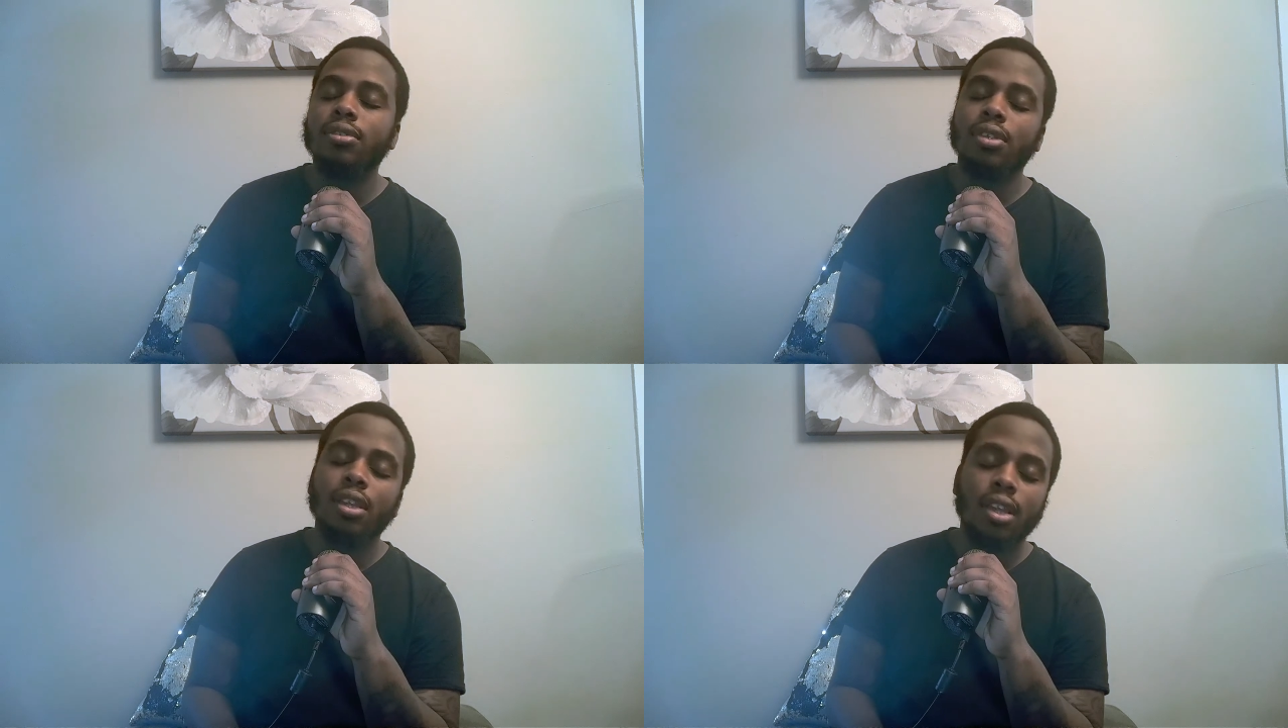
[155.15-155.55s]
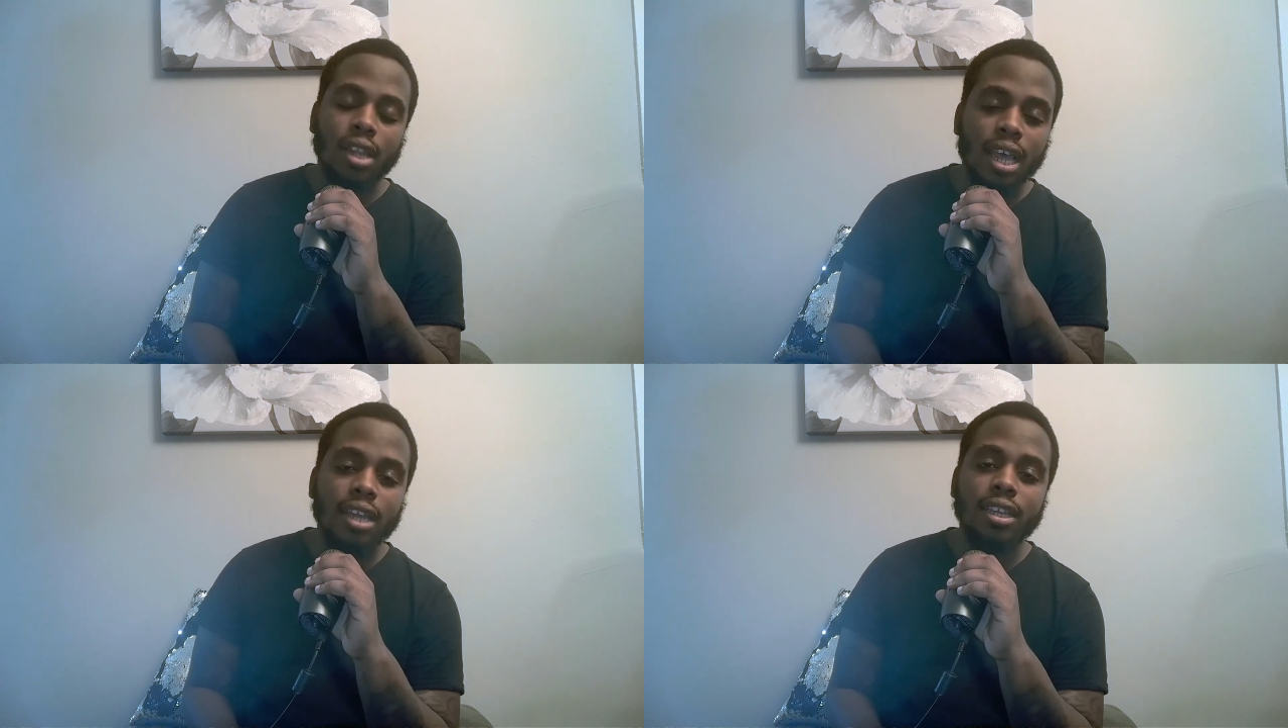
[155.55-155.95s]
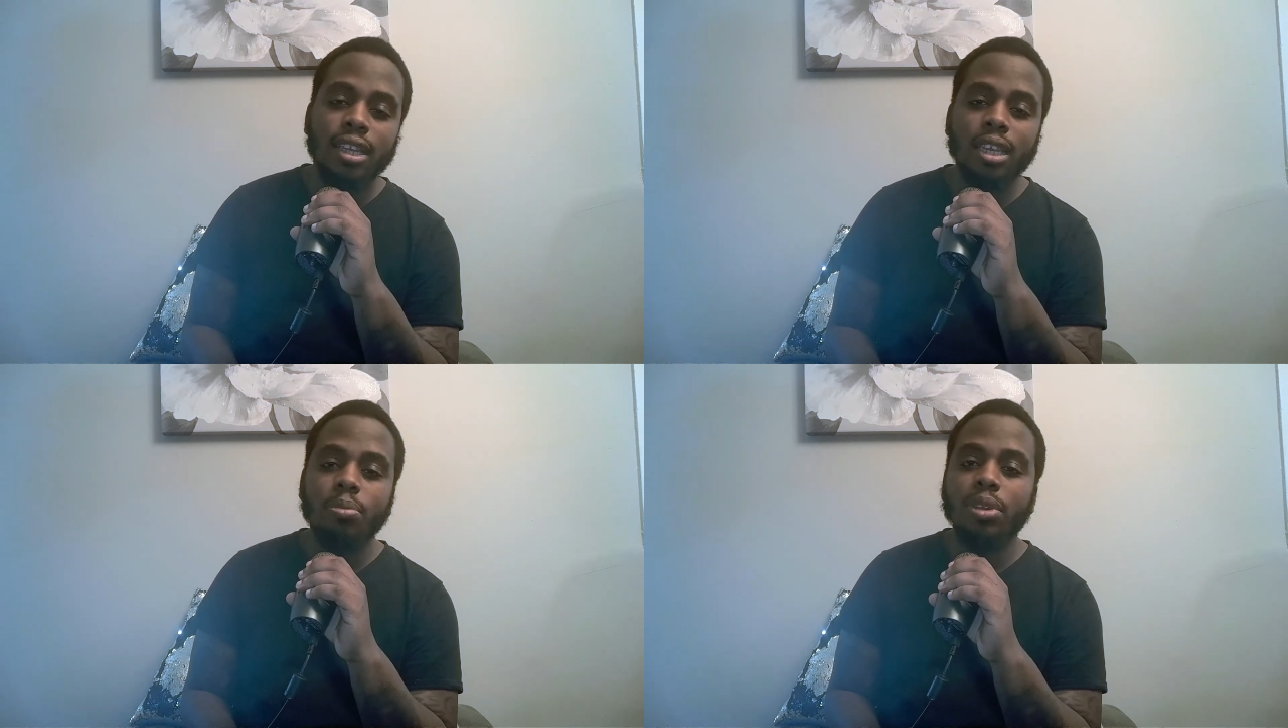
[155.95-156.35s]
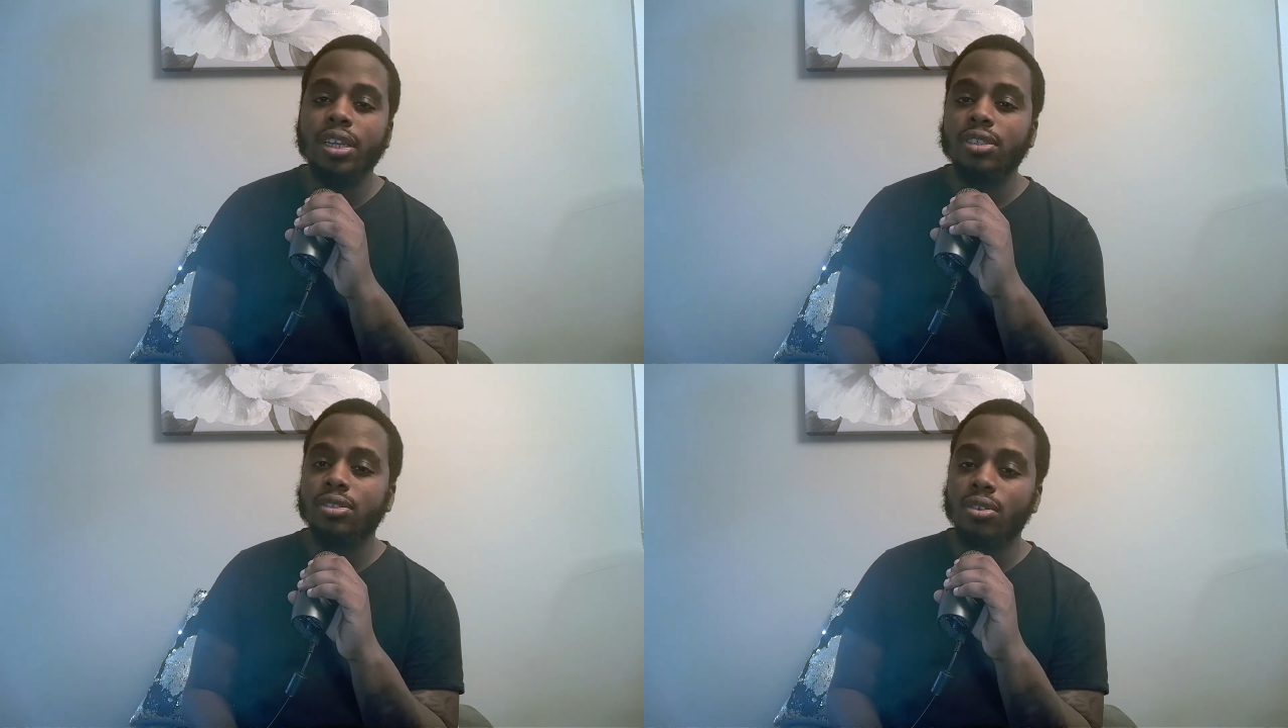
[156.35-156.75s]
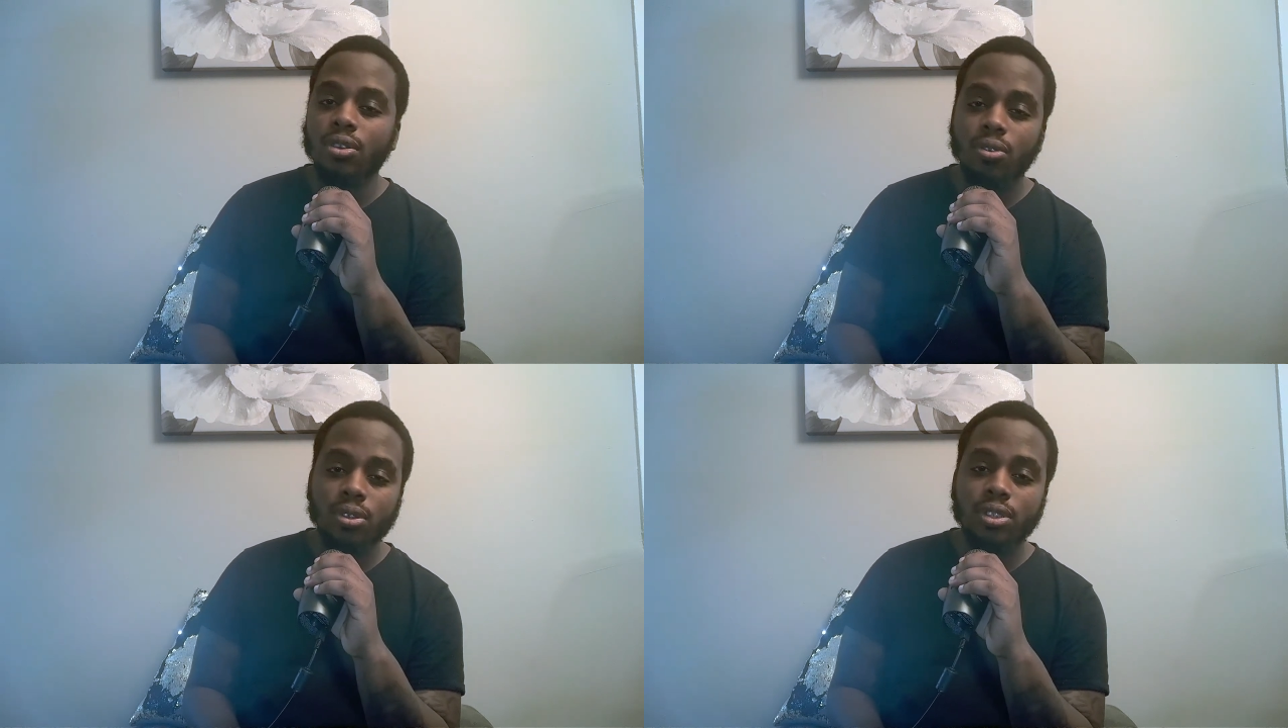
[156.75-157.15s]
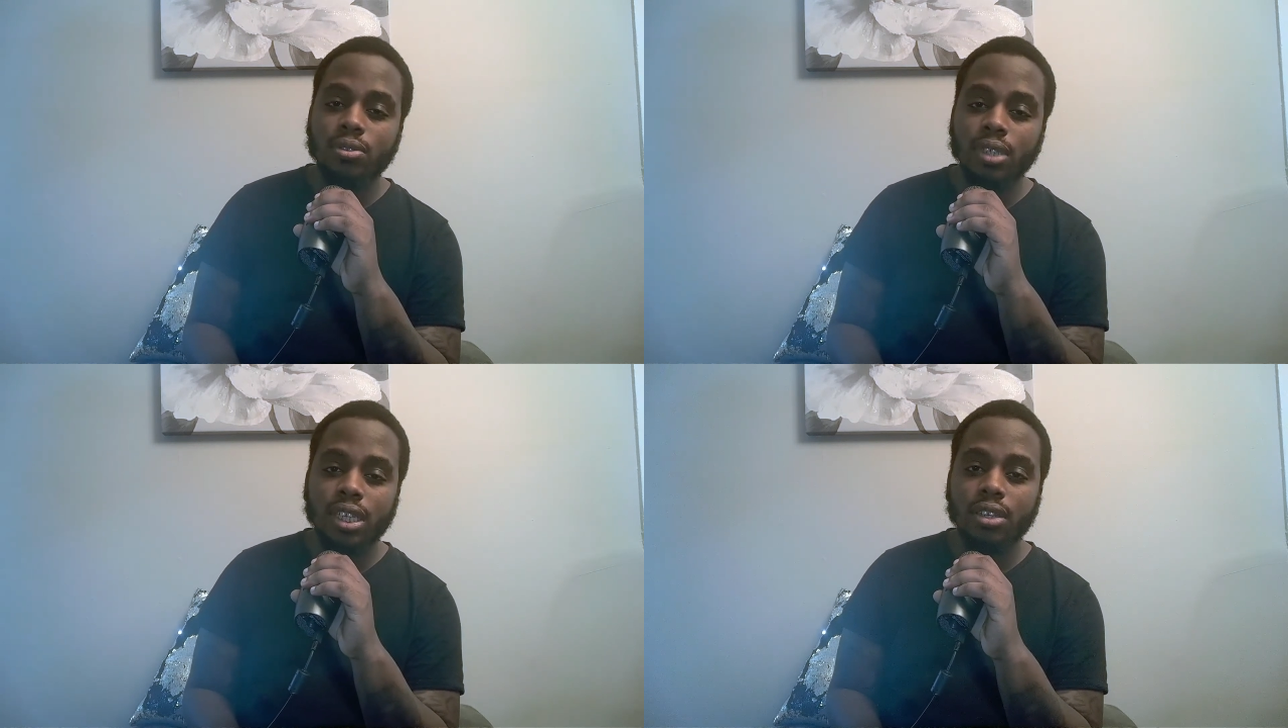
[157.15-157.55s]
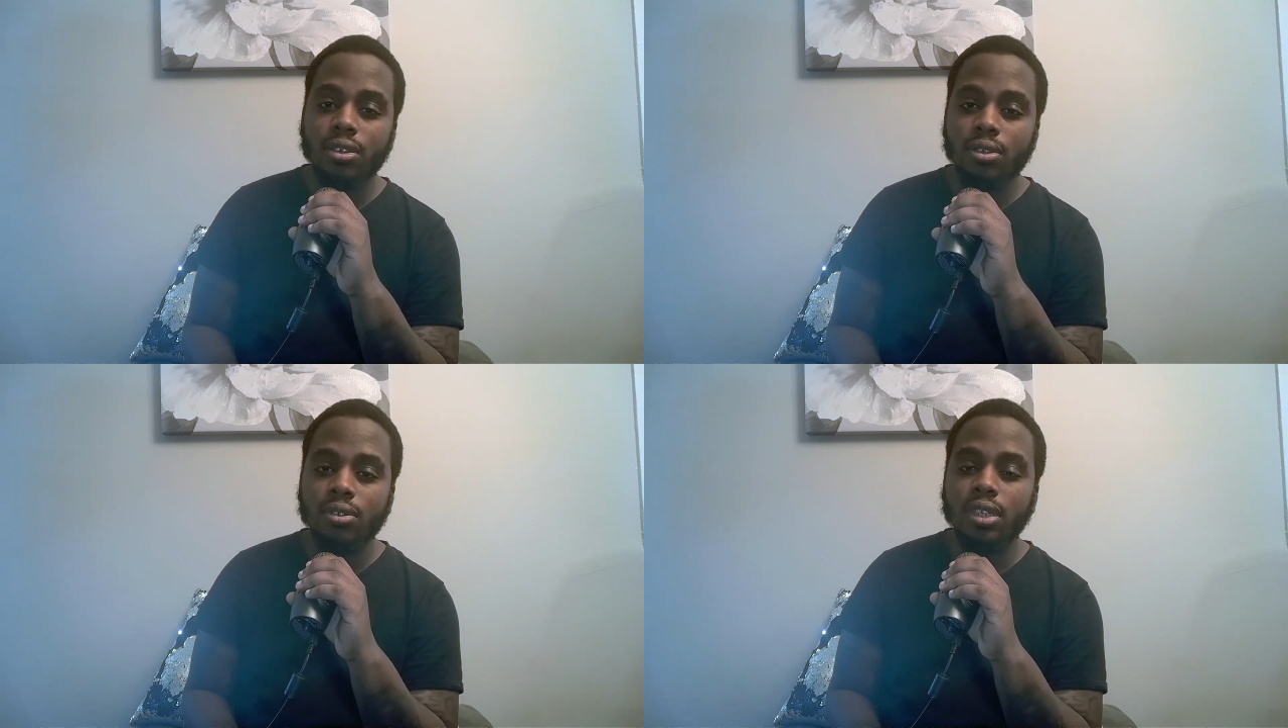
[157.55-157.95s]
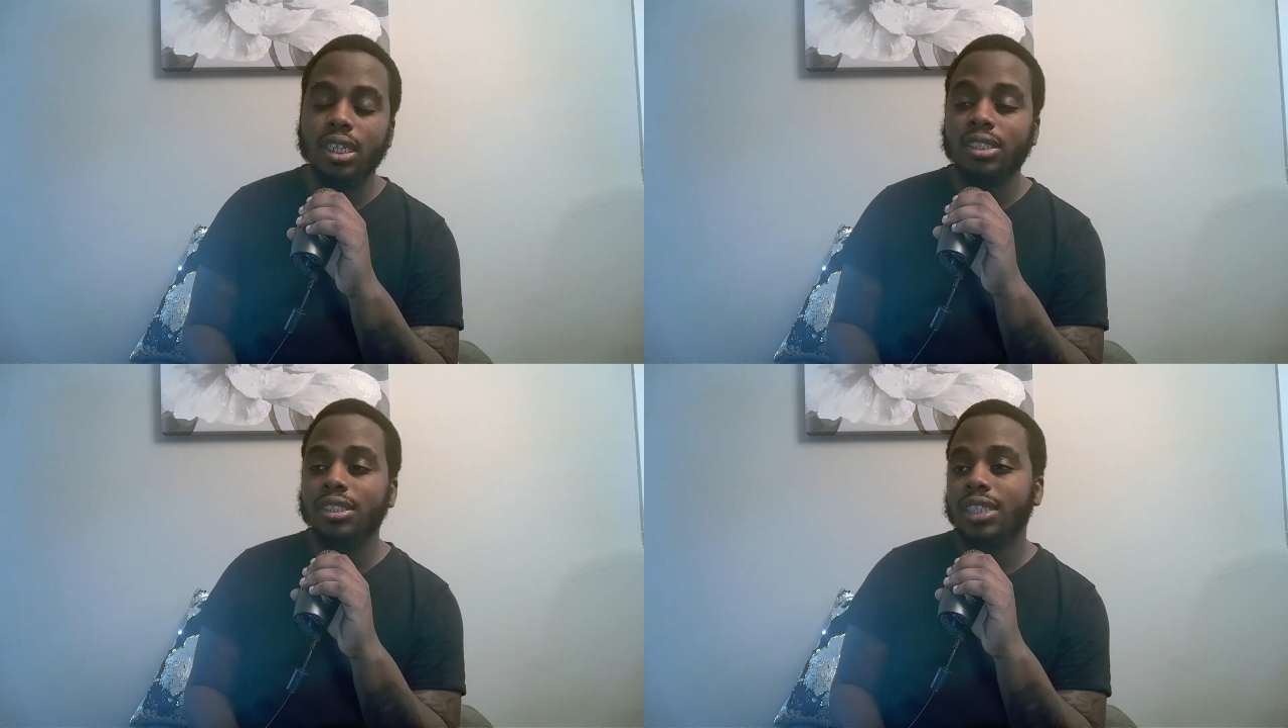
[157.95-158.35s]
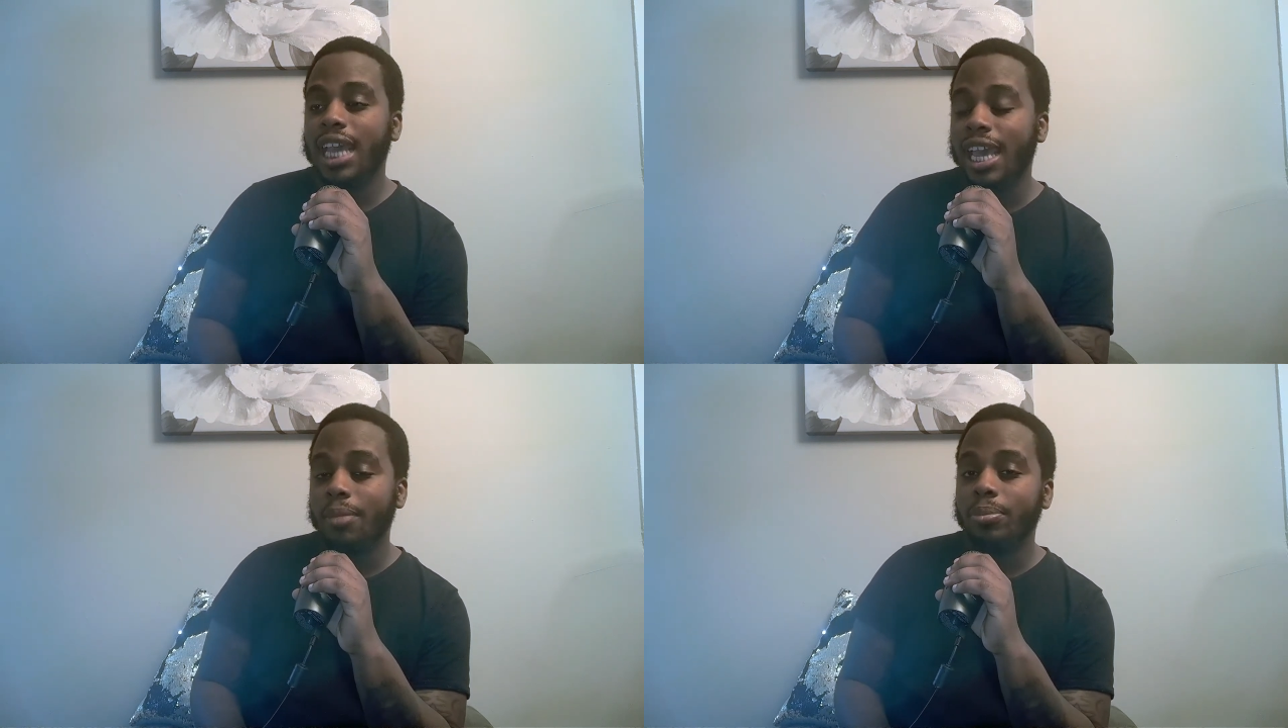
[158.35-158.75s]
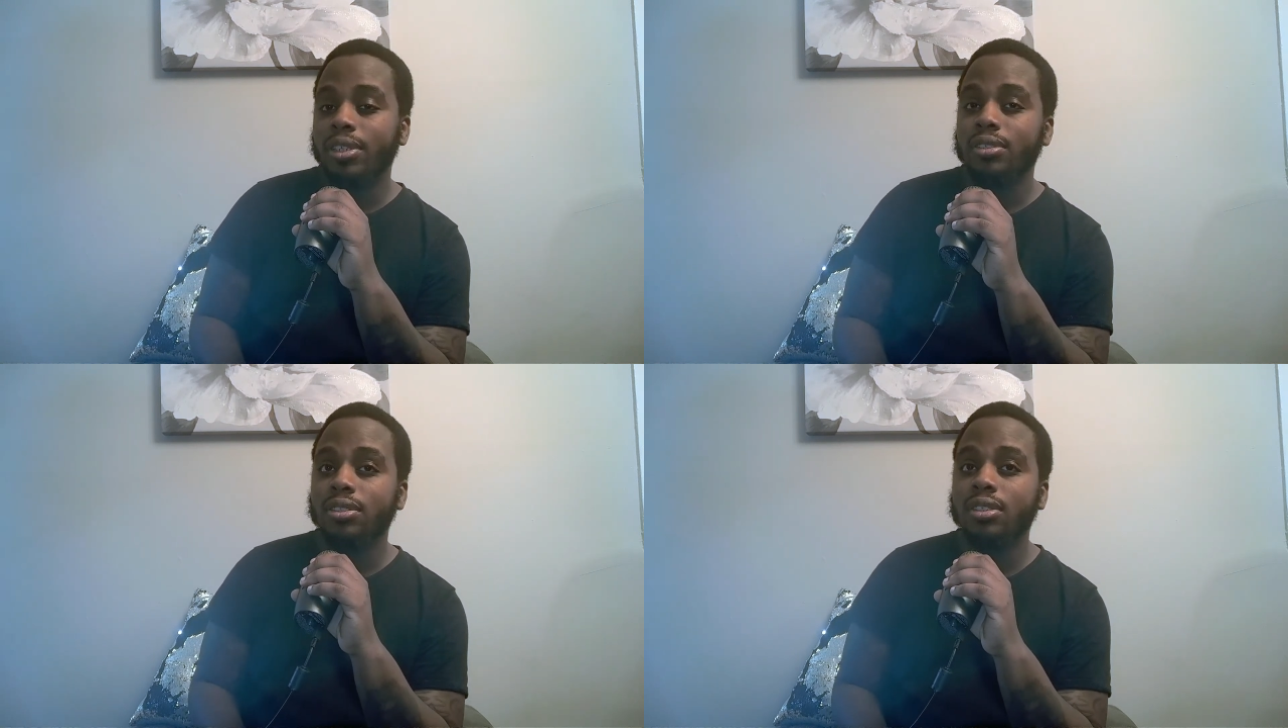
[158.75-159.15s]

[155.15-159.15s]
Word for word: A lot of key players are going to get hurt. It just happens.